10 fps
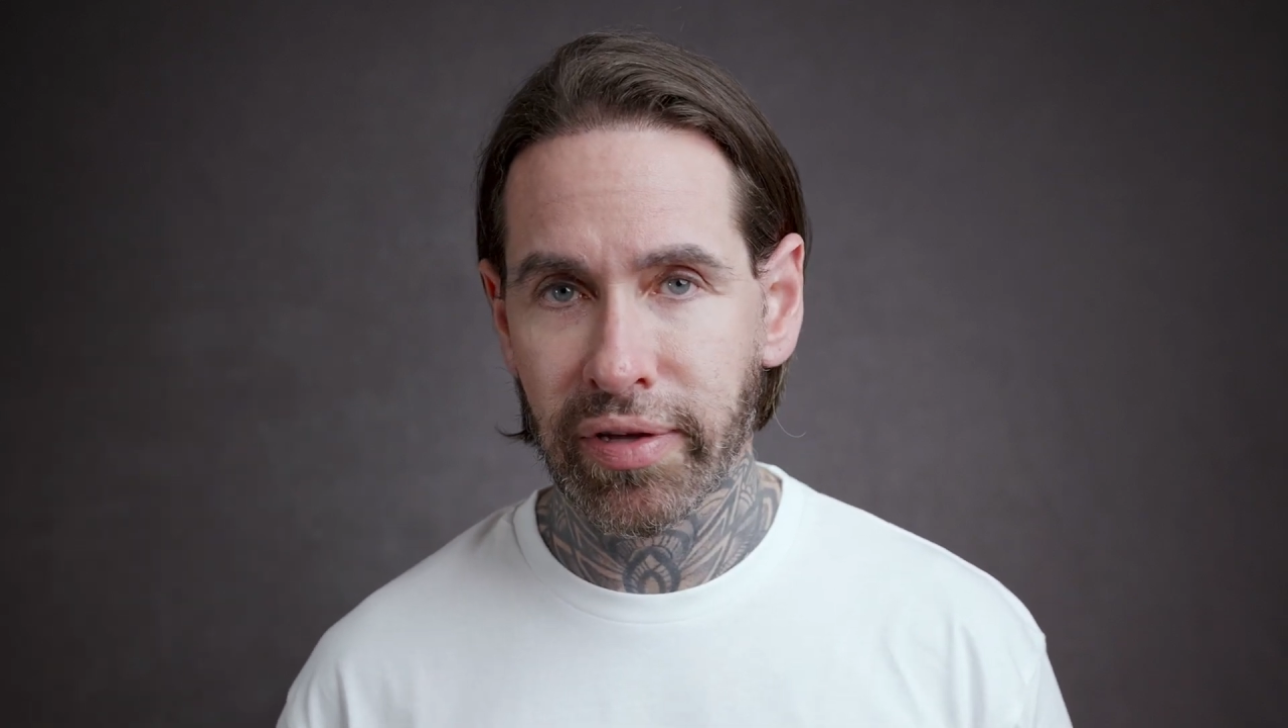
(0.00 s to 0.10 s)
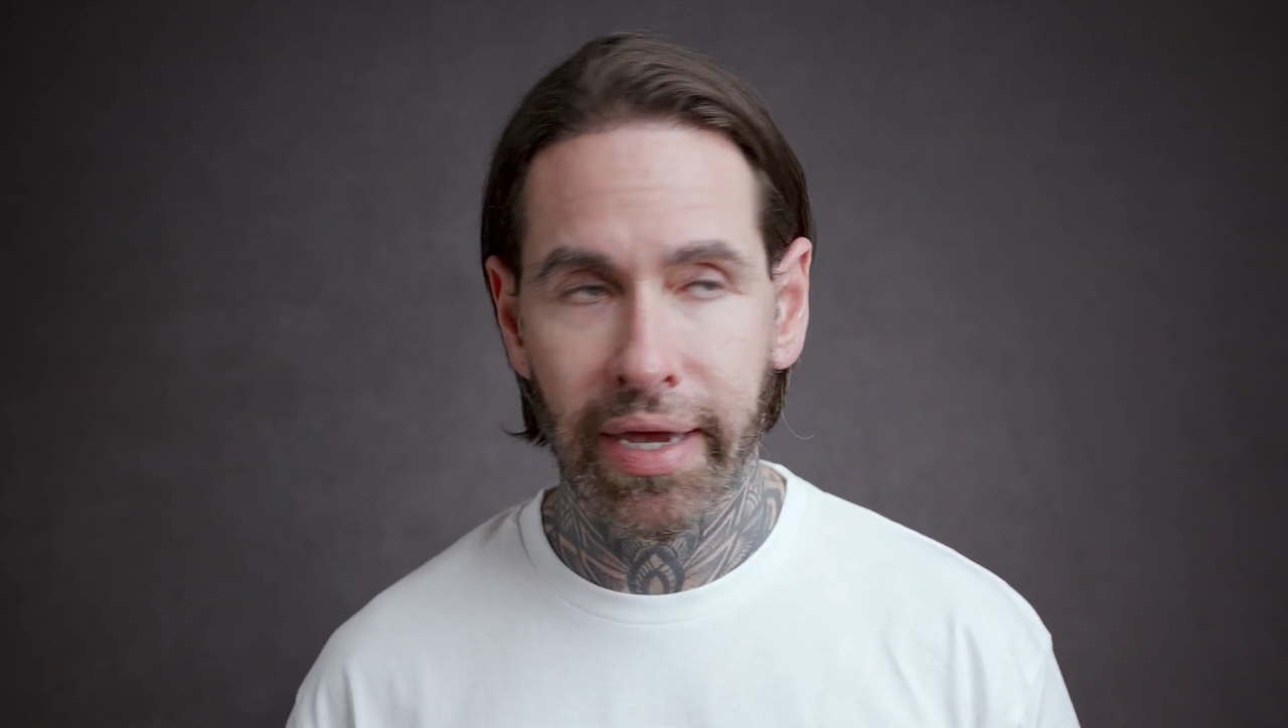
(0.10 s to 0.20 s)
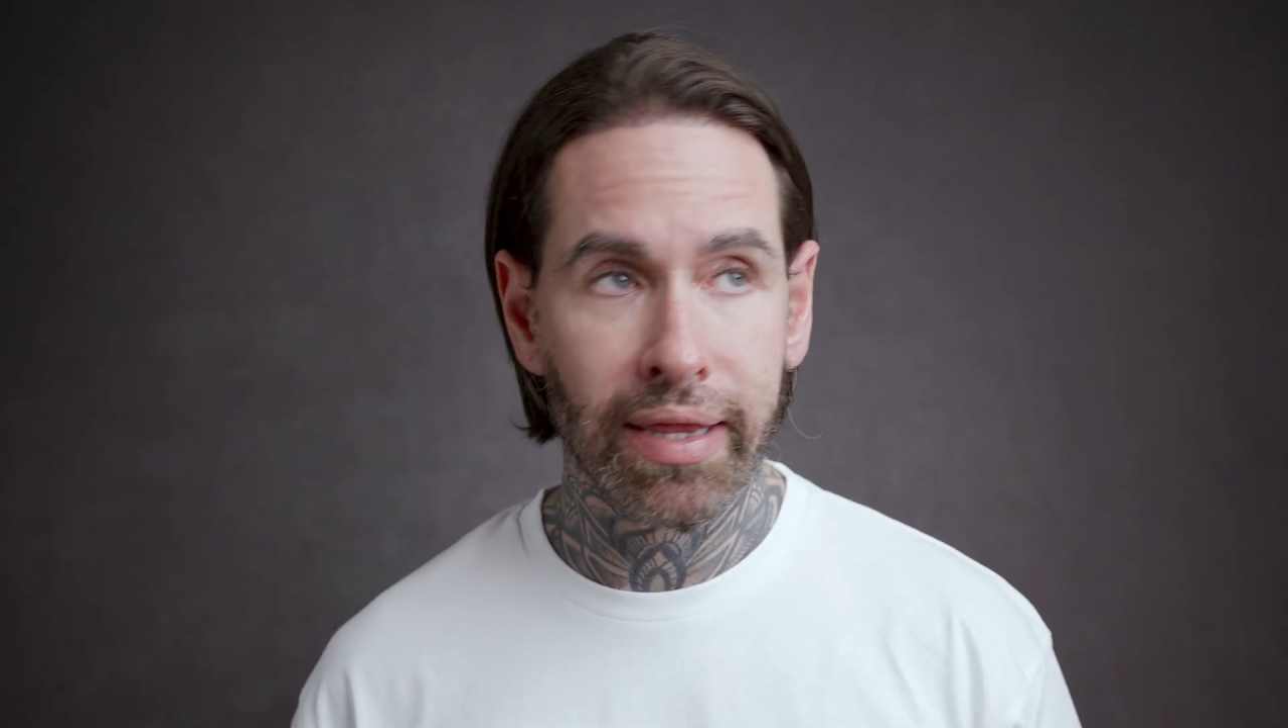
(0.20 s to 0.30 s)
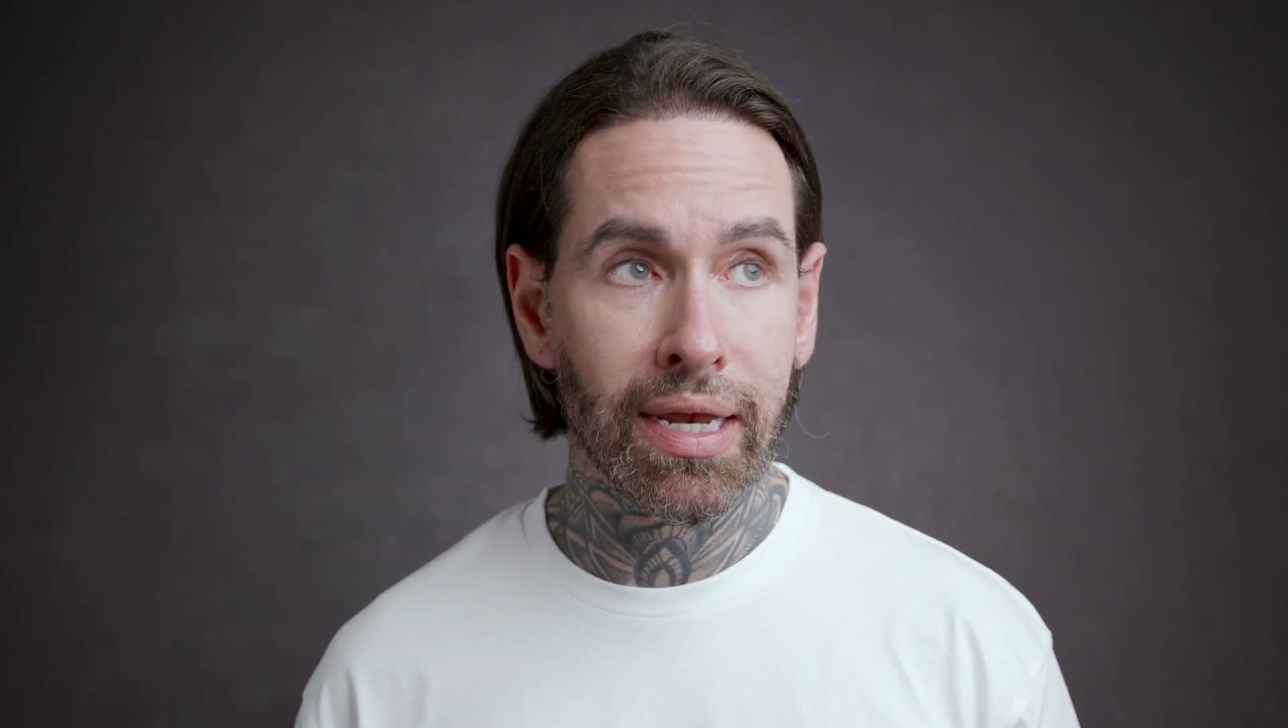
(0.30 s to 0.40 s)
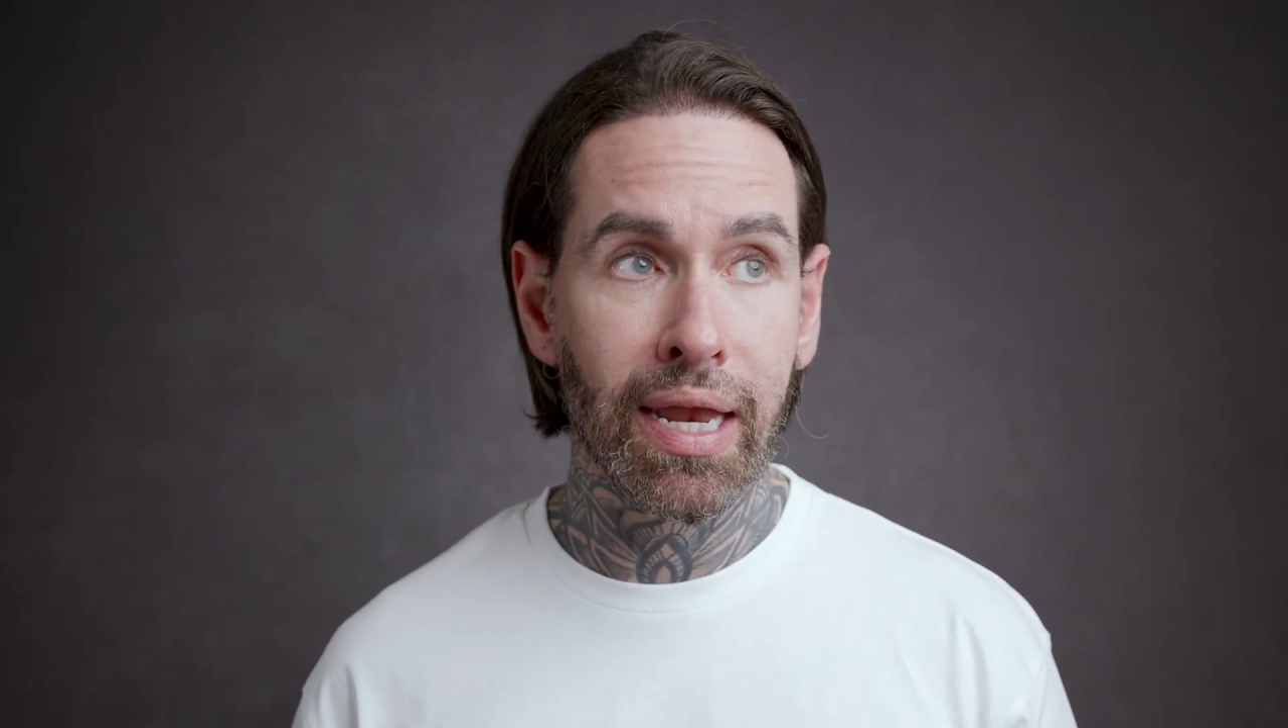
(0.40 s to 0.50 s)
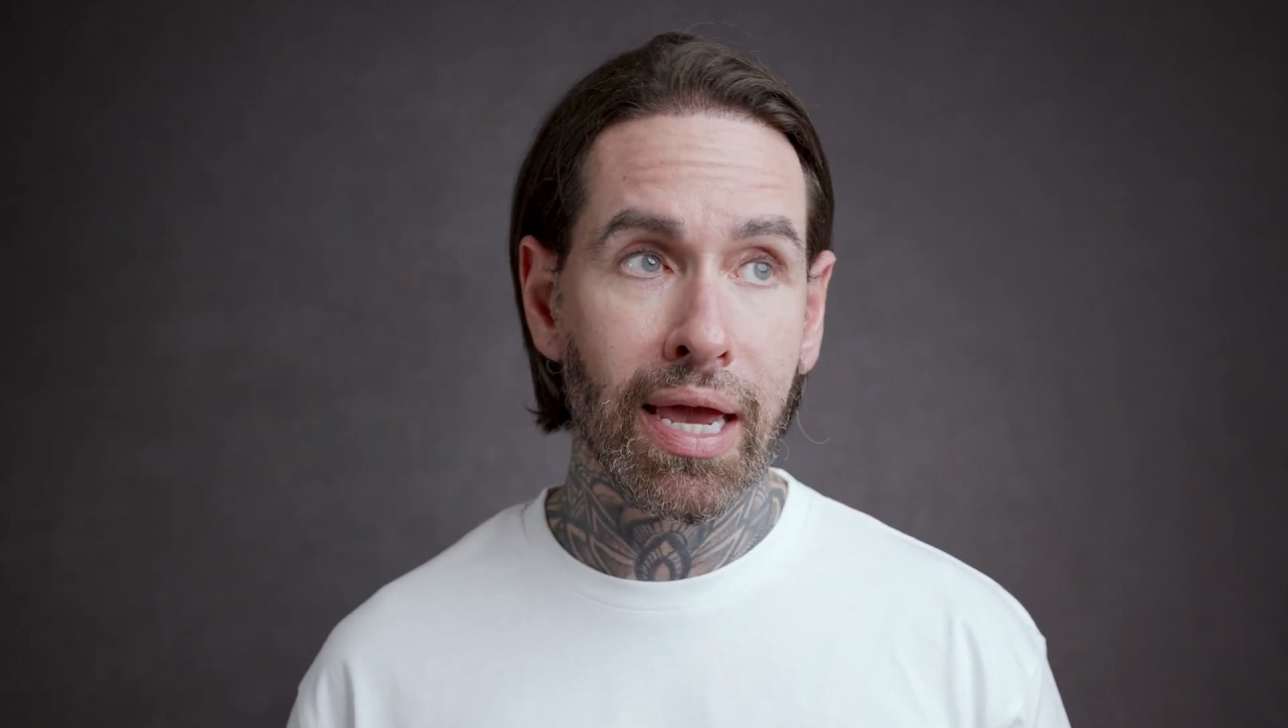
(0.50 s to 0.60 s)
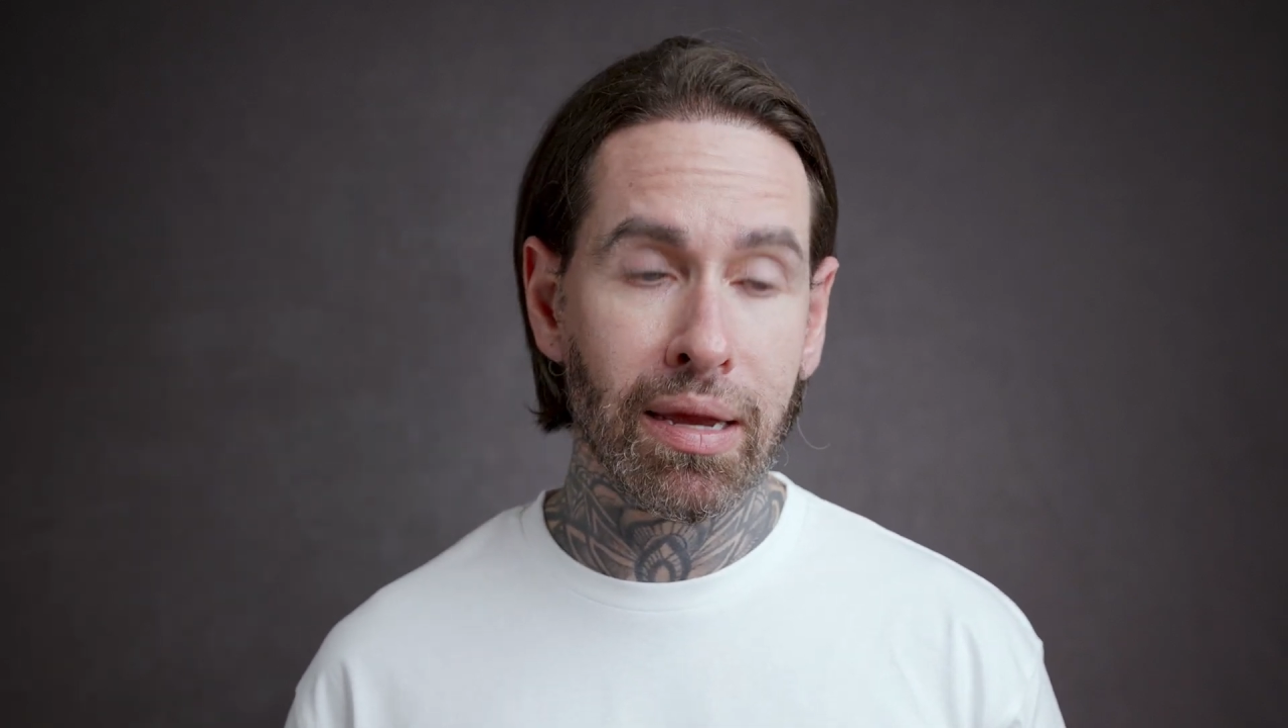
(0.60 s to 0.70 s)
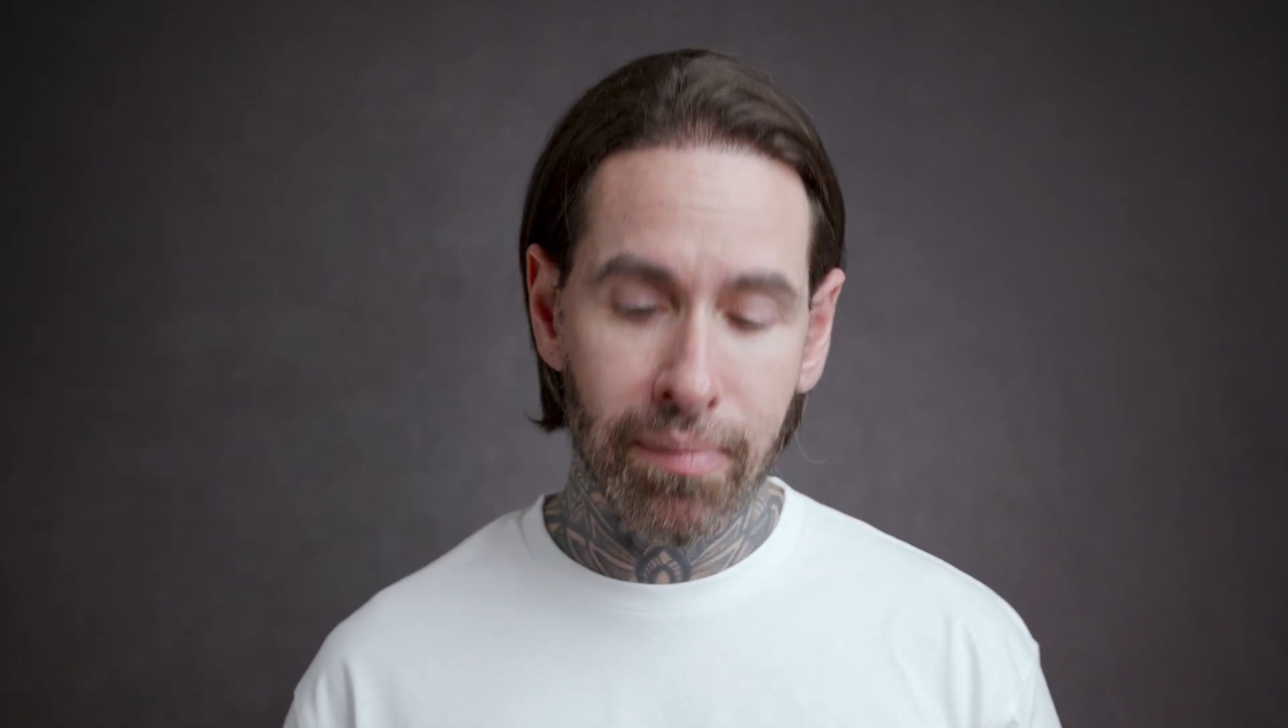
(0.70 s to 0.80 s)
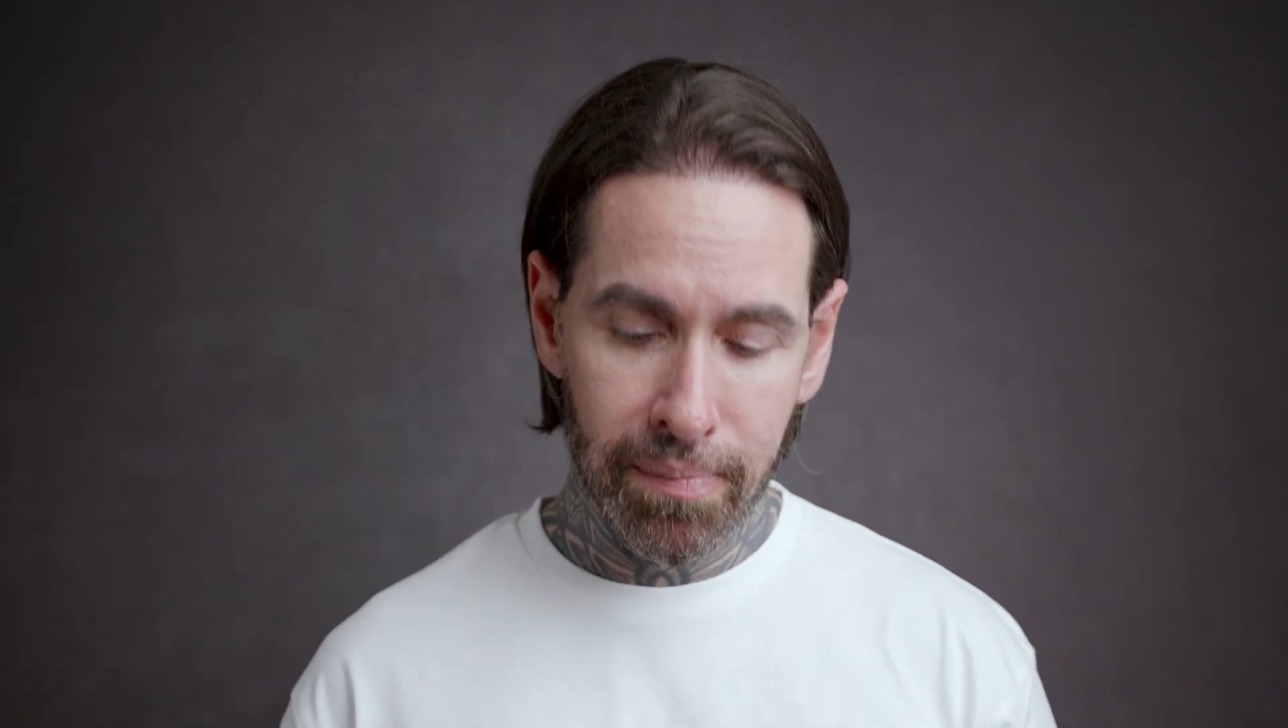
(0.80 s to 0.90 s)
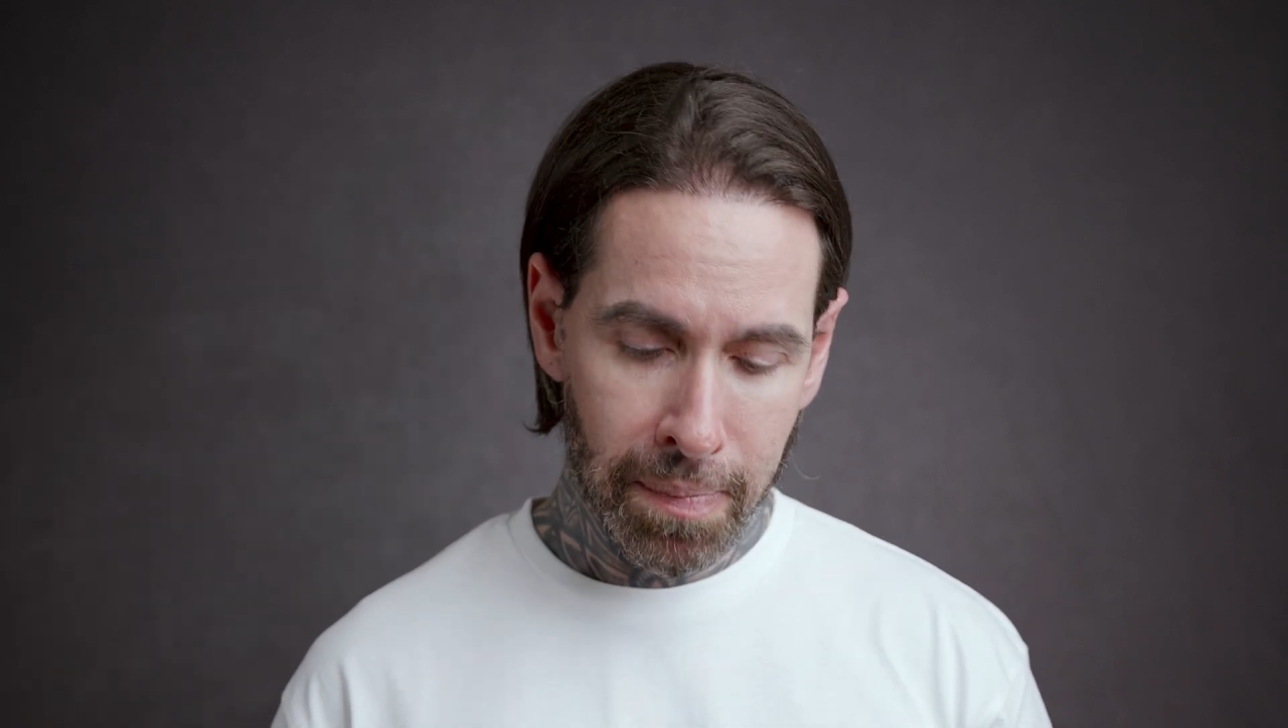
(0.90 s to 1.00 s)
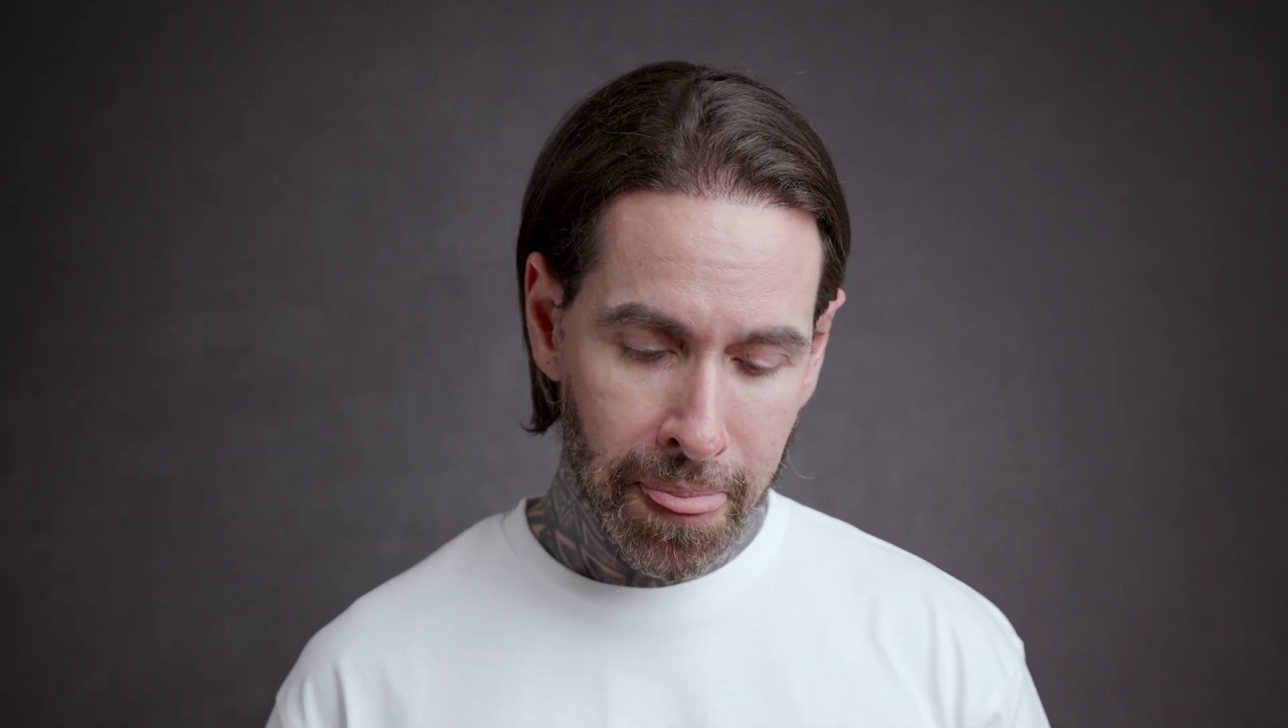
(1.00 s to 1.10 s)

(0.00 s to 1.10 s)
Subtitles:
again, the name,